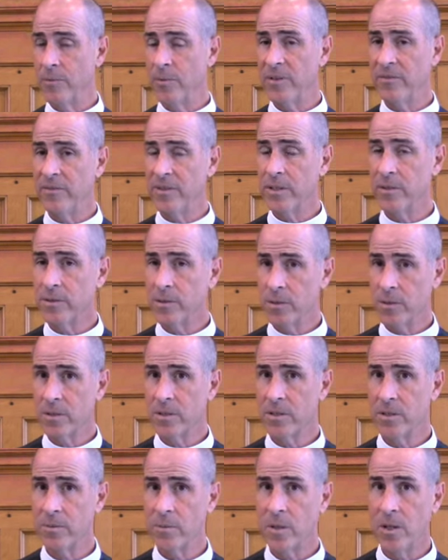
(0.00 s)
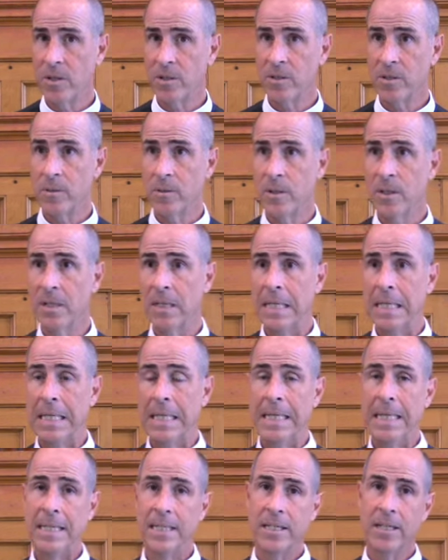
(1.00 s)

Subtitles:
we feel towards the wrongdoer.